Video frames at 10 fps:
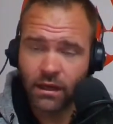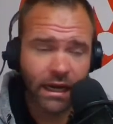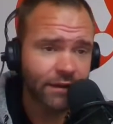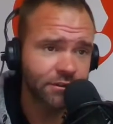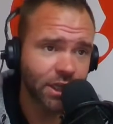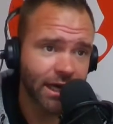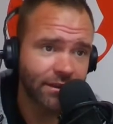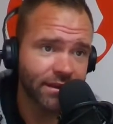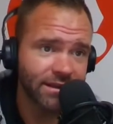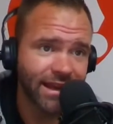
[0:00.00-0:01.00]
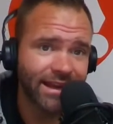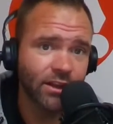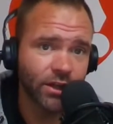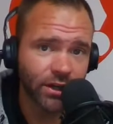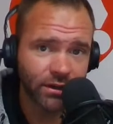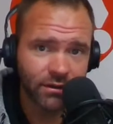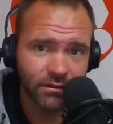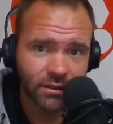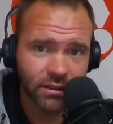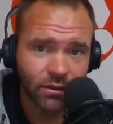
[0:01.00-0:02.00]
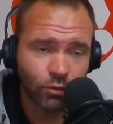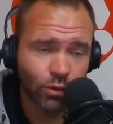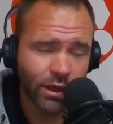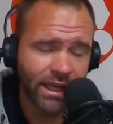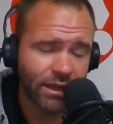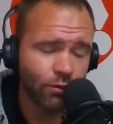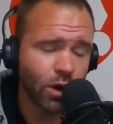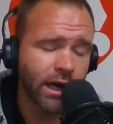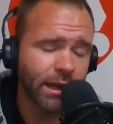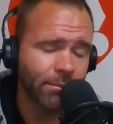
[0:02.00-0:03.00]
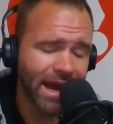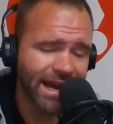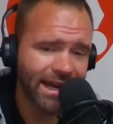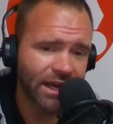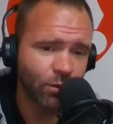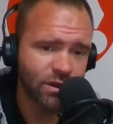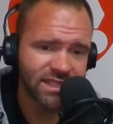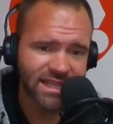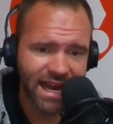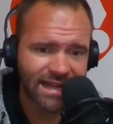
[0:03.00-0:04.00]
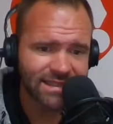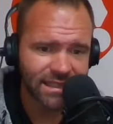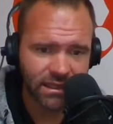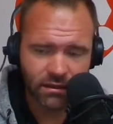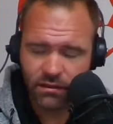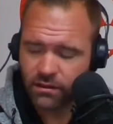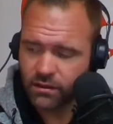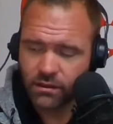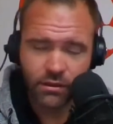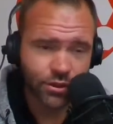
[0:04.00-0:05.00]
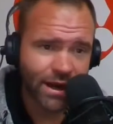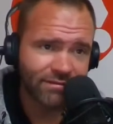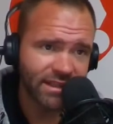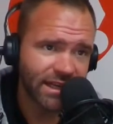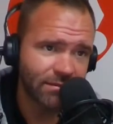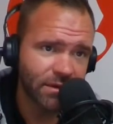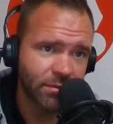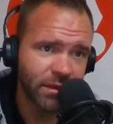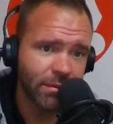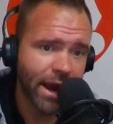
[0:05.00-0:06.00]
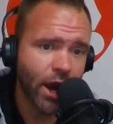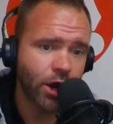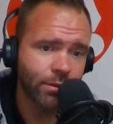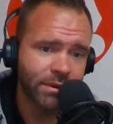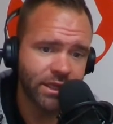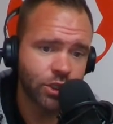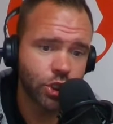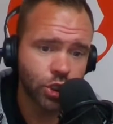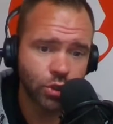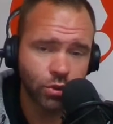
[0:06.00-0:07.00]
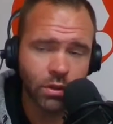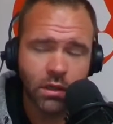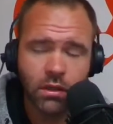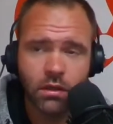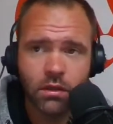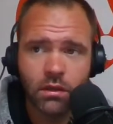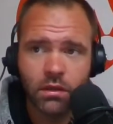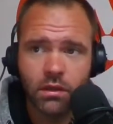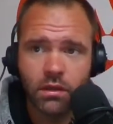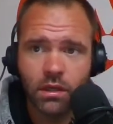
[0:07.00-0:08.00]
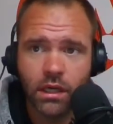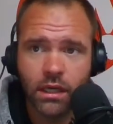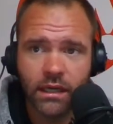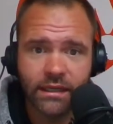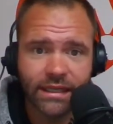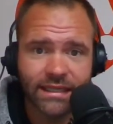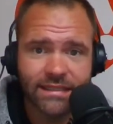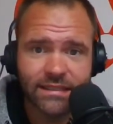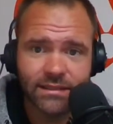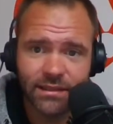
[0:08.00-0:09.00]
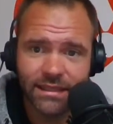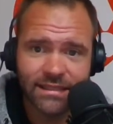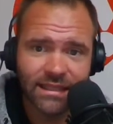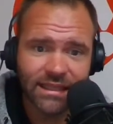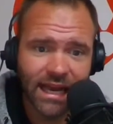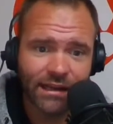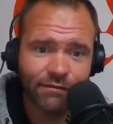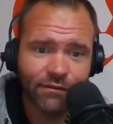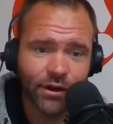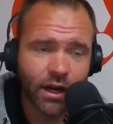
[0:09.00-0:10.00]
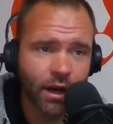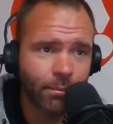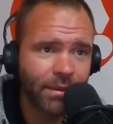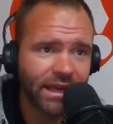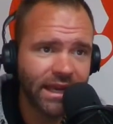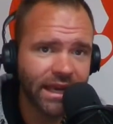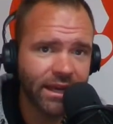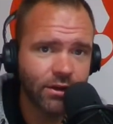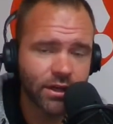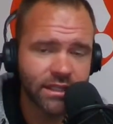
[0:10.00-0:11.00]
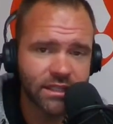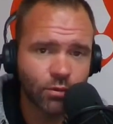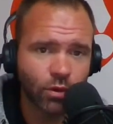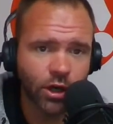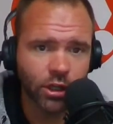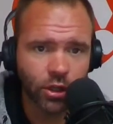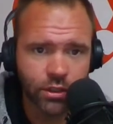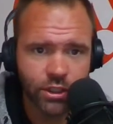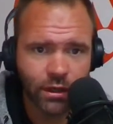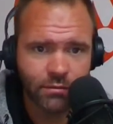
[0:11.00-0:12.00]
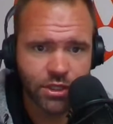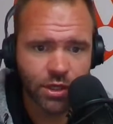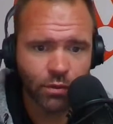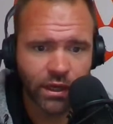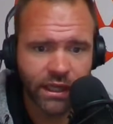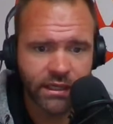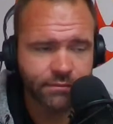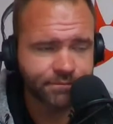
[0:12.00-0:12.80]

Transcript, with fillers: I have Jonathan Taylor, rookie running back out of Wisconsin. Drafted him to be my RB2. Uh, and he's he's in line for a big increase in workload. So I'm sure we'll get